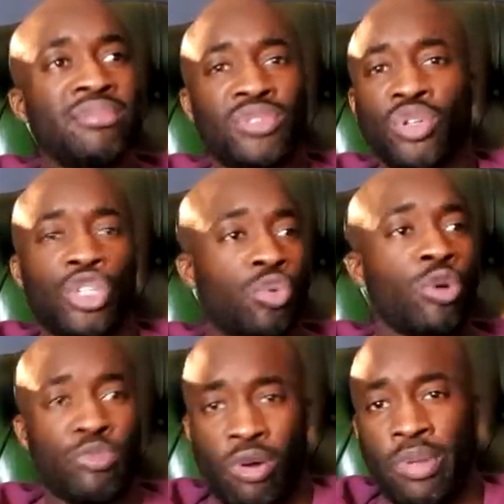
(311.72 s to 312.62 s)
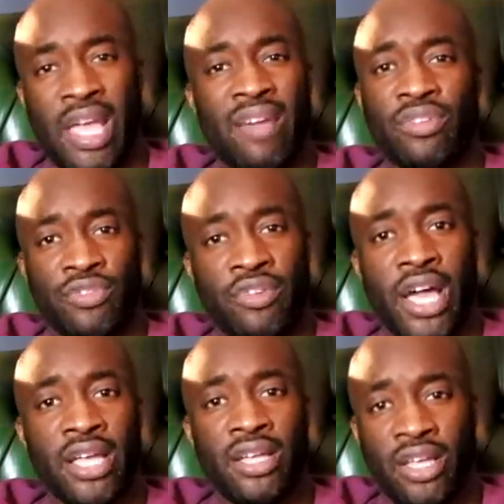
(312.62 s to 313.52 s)
Joshua would probably have the
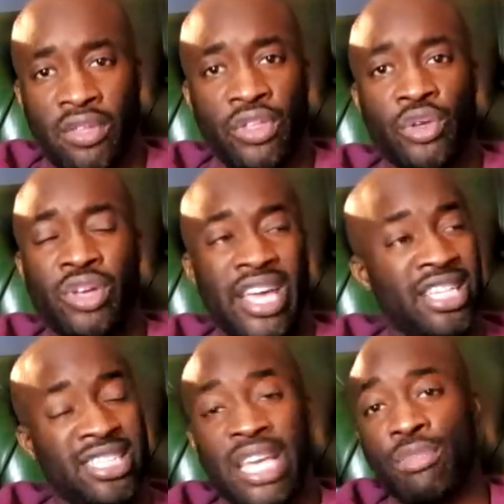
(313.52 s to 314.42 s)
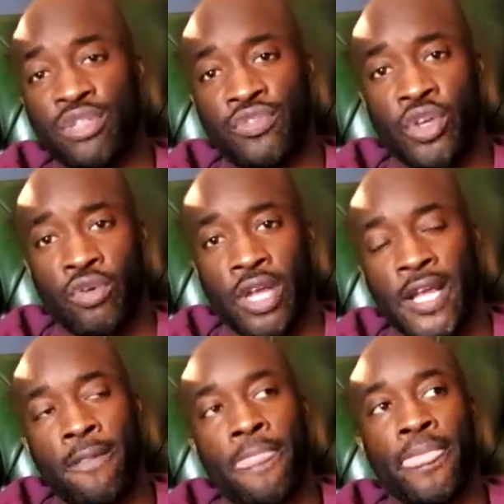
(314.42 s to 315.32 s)
fight in the UK, same as
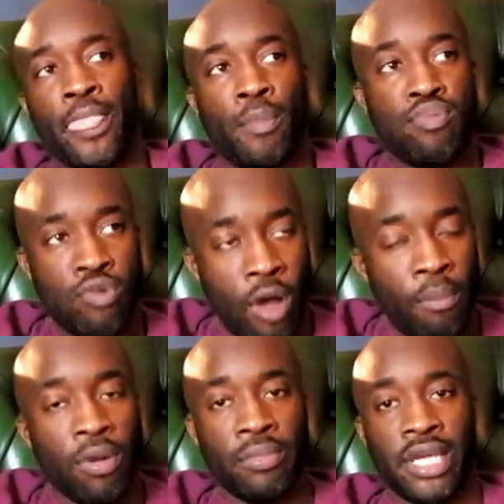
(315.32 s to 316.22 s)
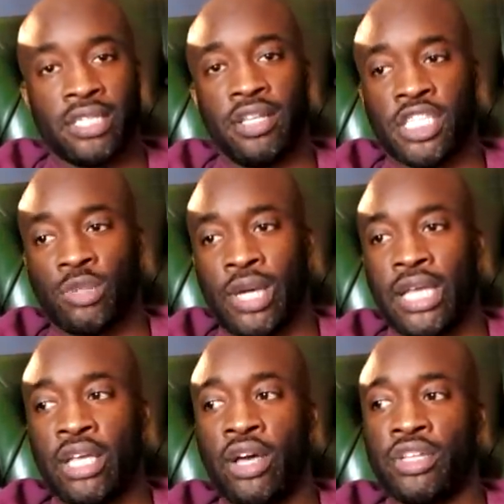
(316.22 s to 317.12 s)
Fury. The problem is, and this is what
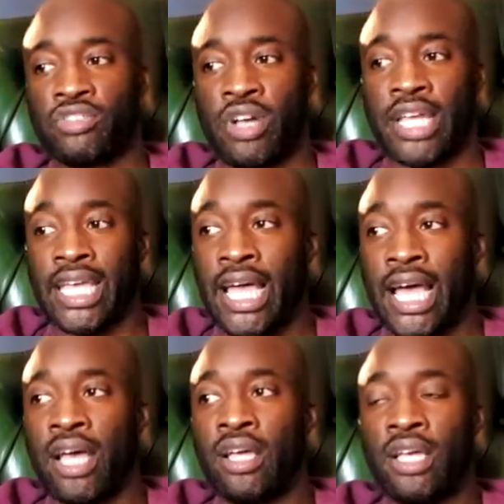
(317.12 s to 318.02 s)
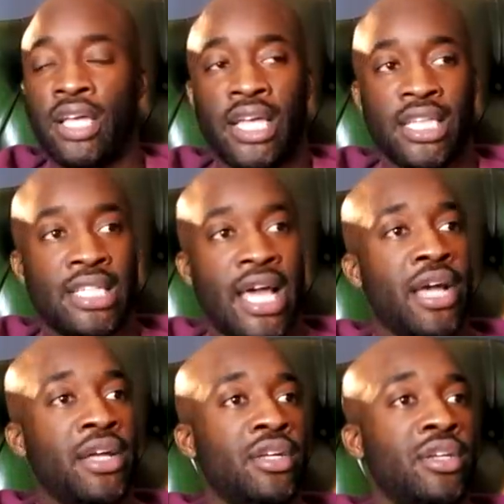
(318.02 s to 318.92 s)
Eddie Hearn is trying to get at, is
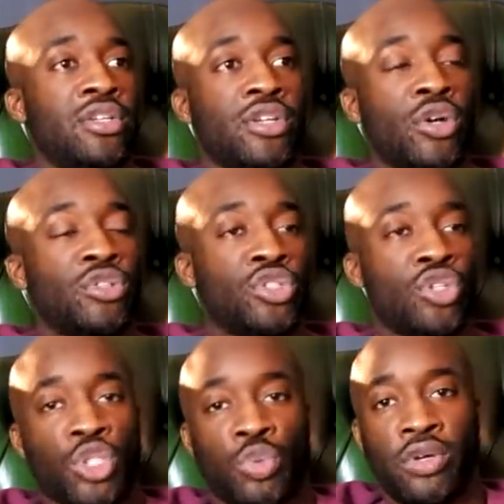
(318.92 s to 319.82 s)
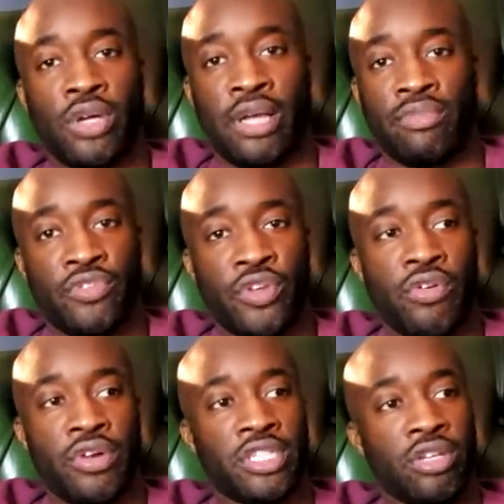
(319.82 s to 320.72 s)
that you go to Joshua and
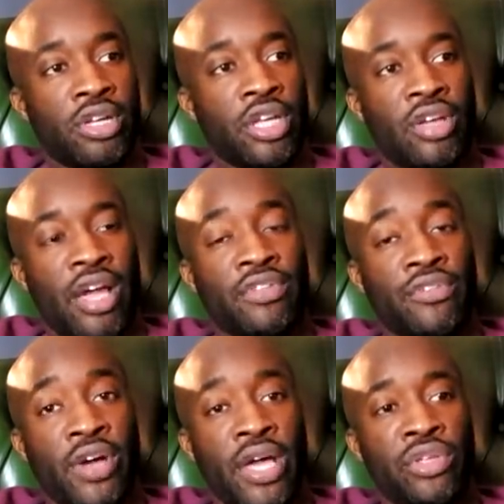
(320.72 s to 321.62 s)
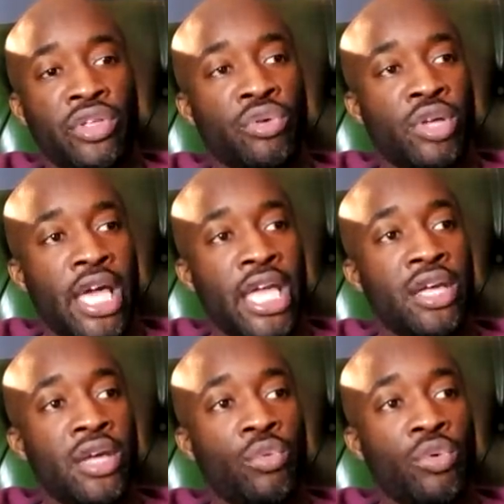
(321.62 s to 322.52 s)
Fury and you say, okay, you have the fight in the
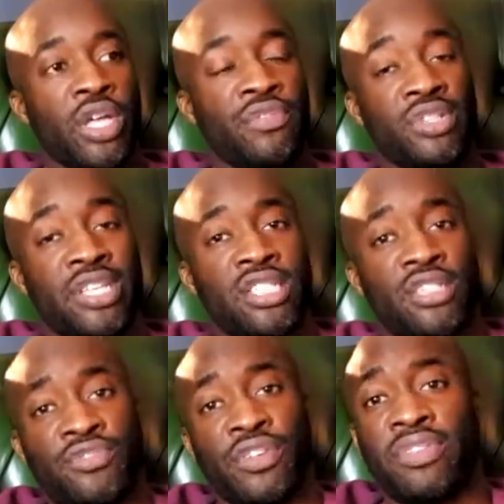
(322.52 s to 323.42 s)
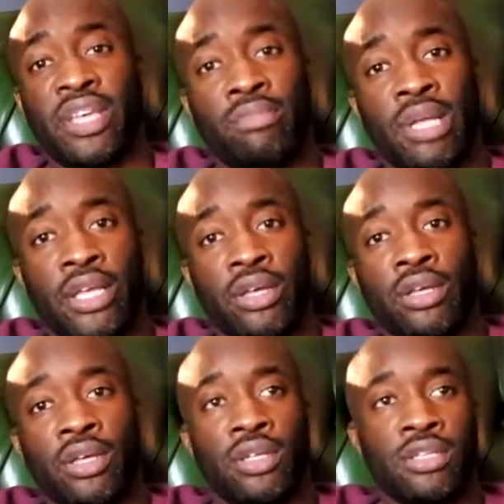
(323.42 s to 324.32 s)
UK, we'll give you 10 to 15
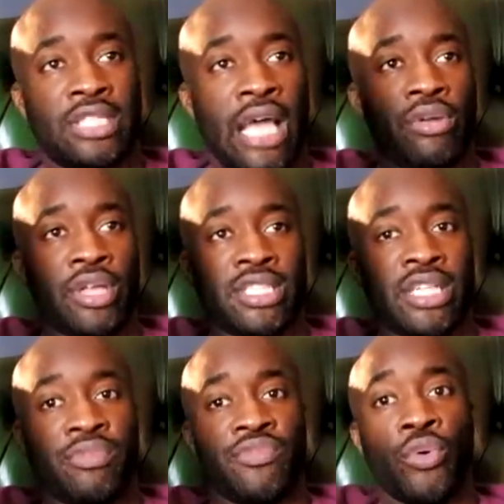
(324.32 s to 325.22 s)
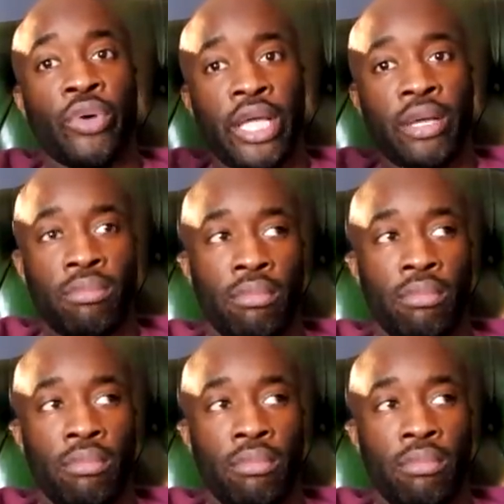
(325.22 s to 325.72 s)
million. Saudi are saying 40.